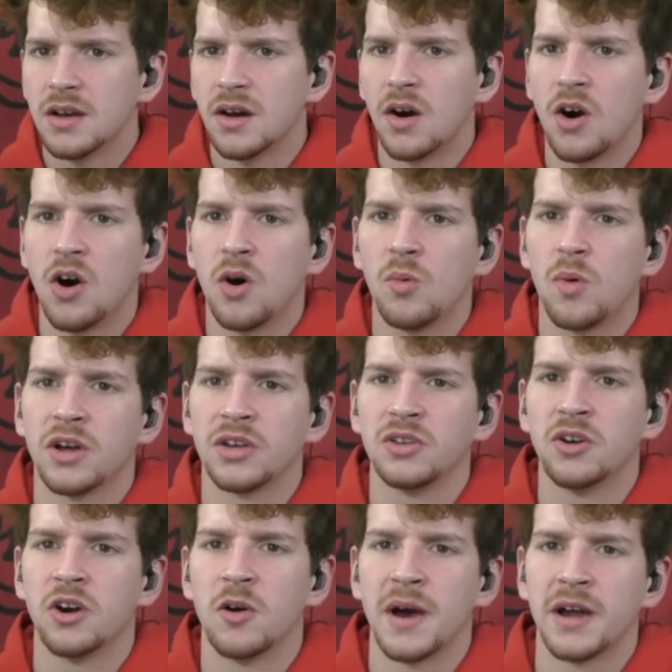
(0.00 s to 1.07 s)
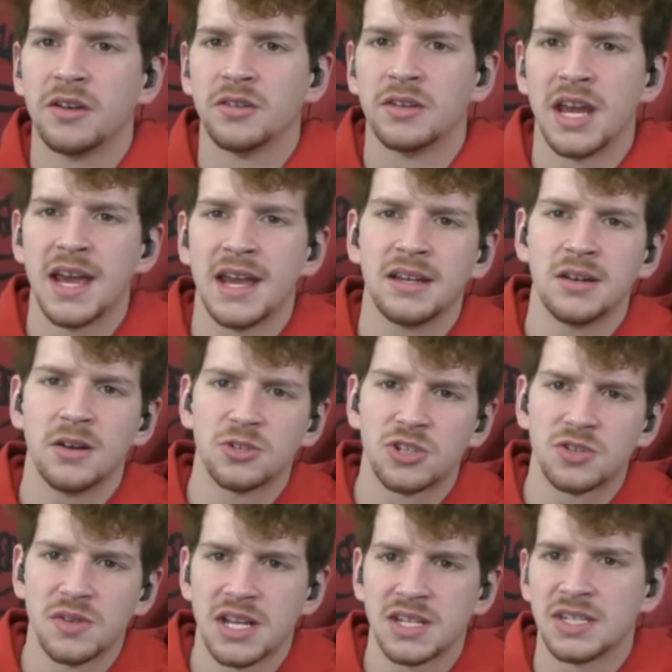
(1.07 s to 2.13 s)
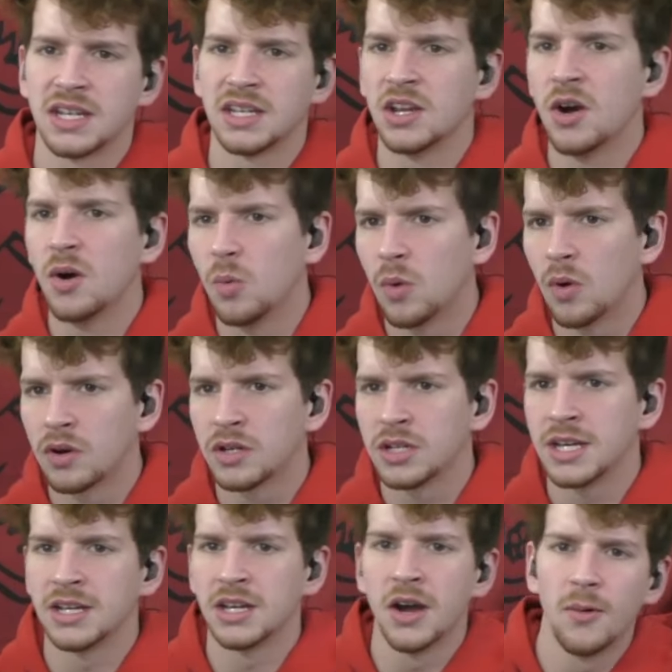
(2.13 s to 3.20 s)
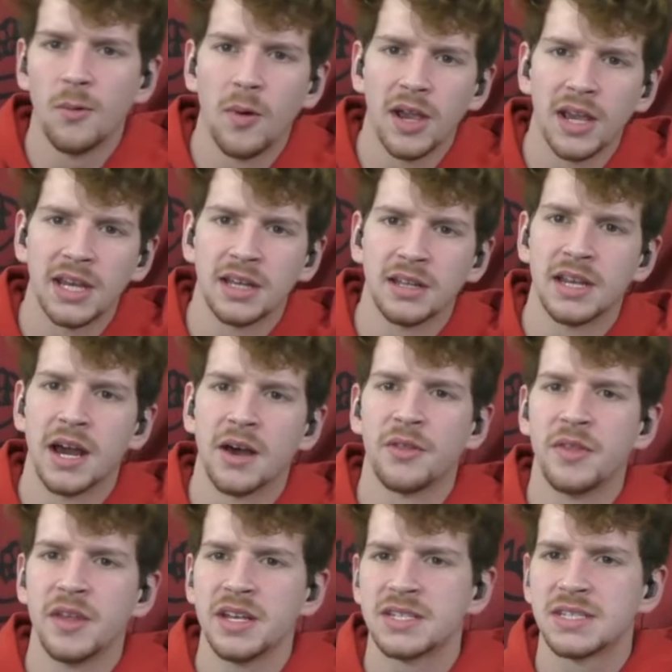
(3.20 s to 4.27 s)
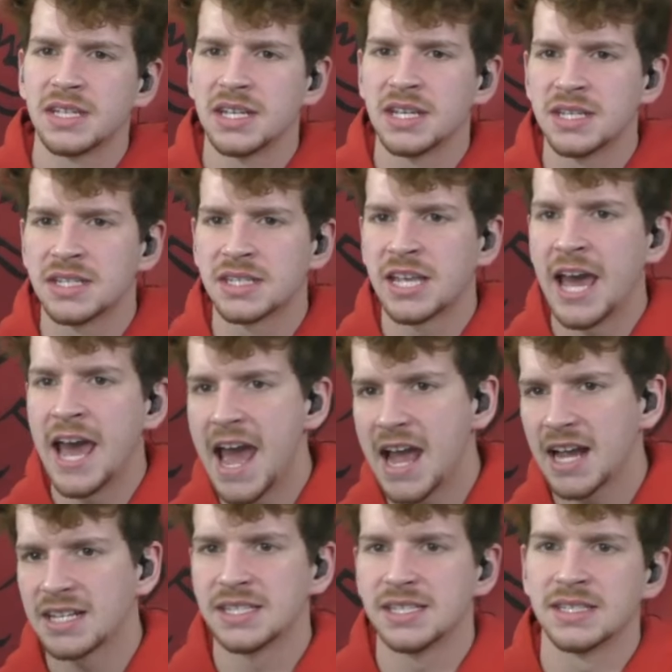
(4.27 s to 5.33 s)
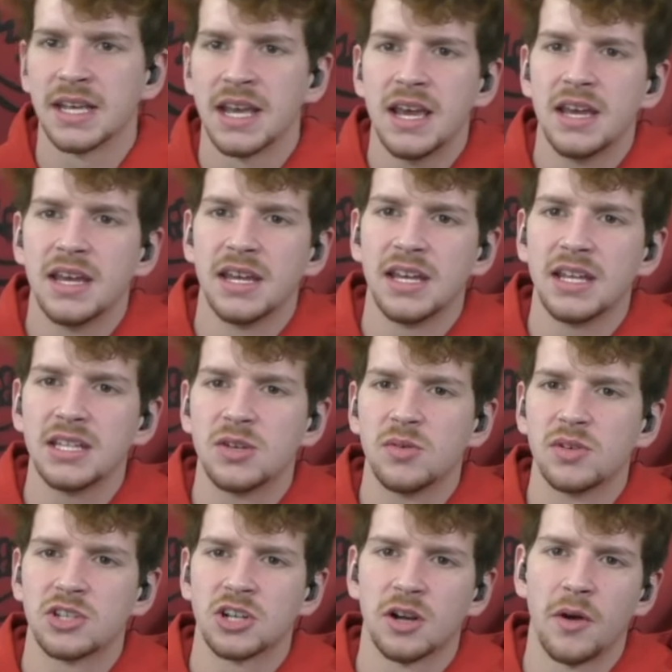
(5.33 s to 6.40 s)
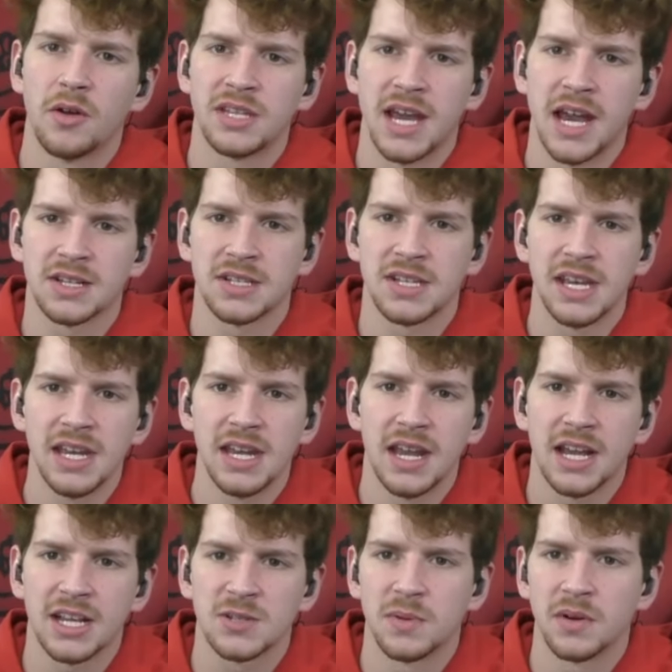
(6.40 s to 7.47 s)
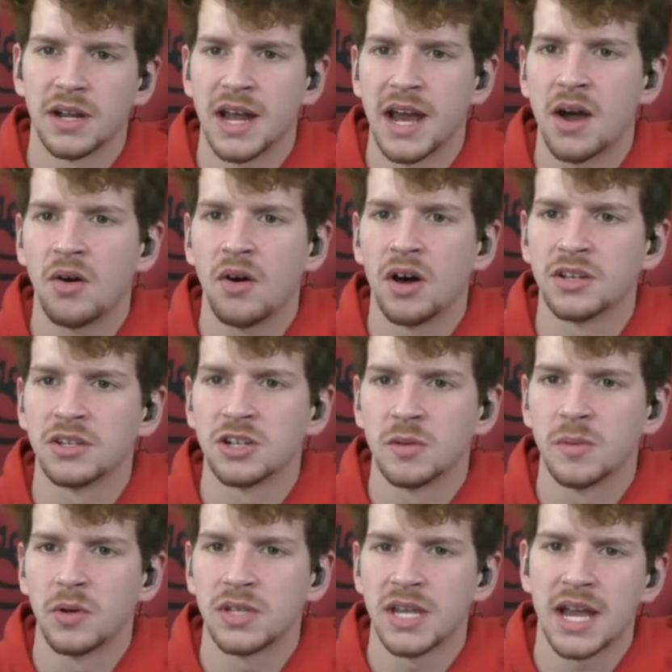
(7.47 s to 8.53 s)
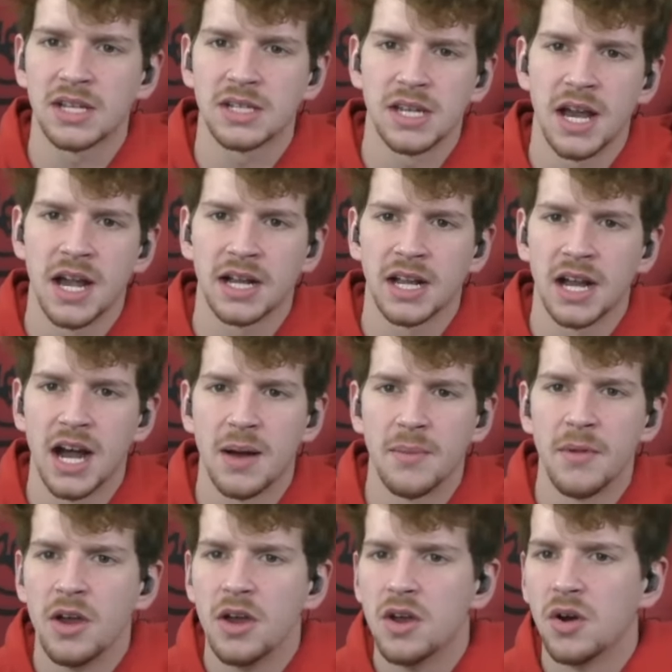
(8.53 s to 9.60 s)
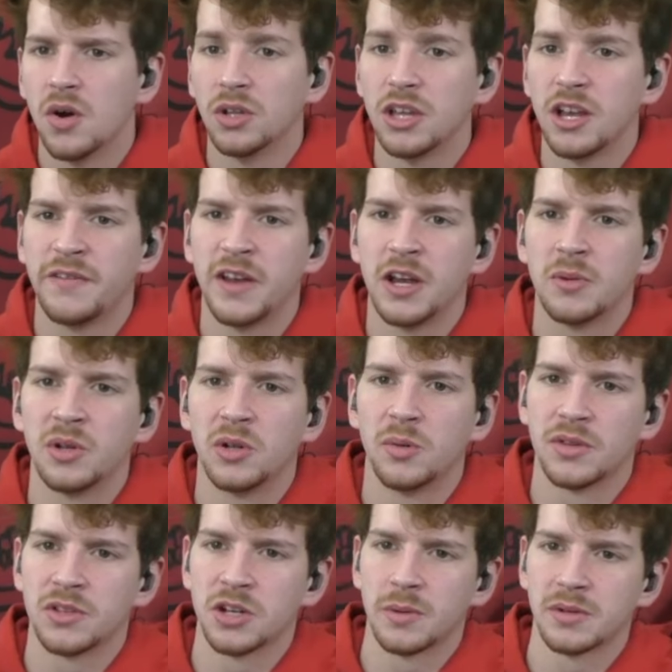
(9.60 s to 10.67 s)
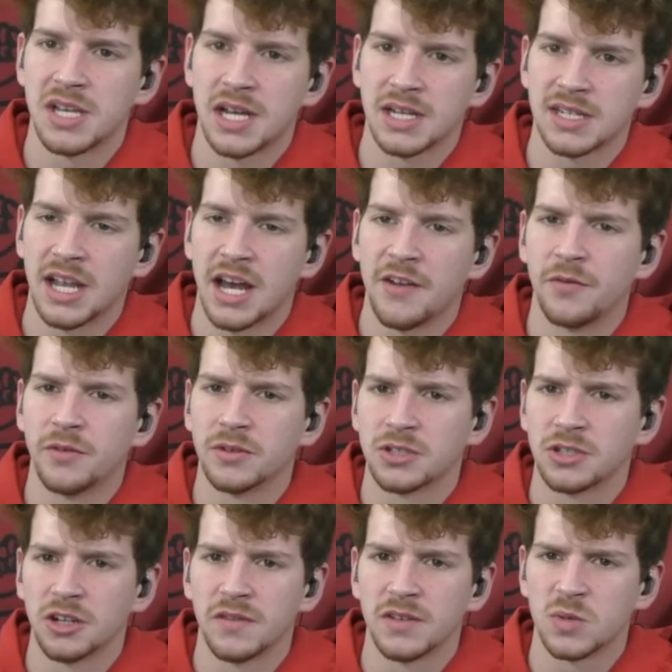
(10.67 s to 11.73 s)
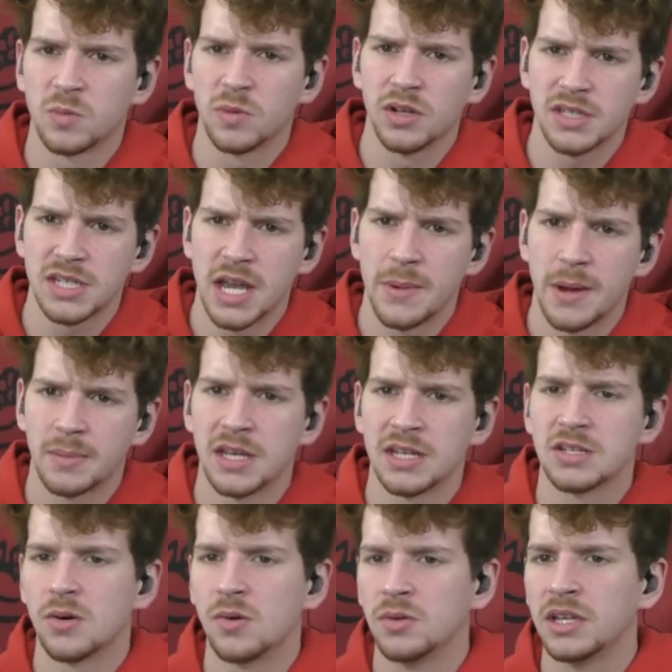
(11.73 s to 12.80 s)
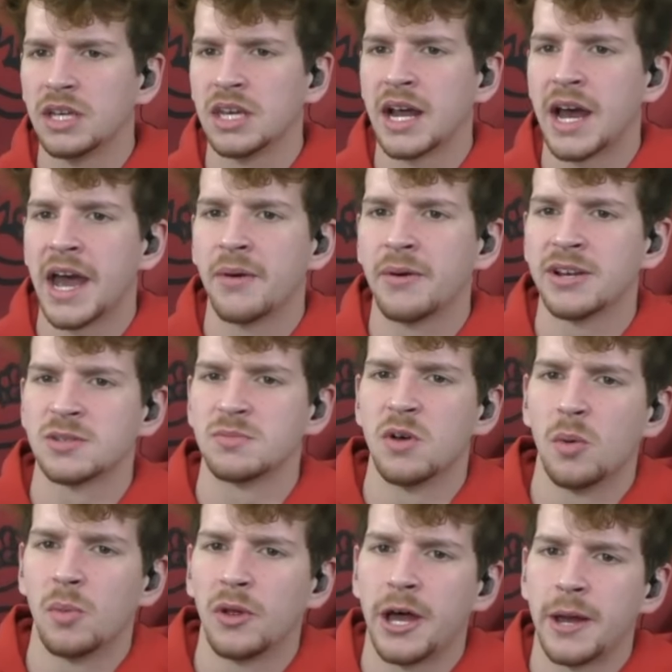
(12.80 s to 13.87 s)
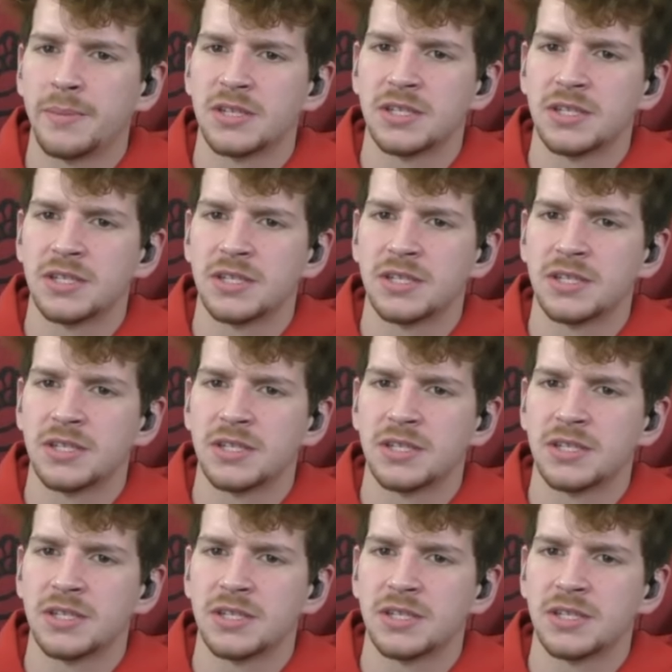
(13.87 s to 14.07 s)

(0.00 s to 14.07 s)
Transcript: All while you go about your day. No stressing, no worrying, no waiting. Now, this is Taxes. Intuit TurboTax. Get an expert now on TurboTax.com. Only available with TurboTax Live full service. Real-time updates only in iOS mobile apps.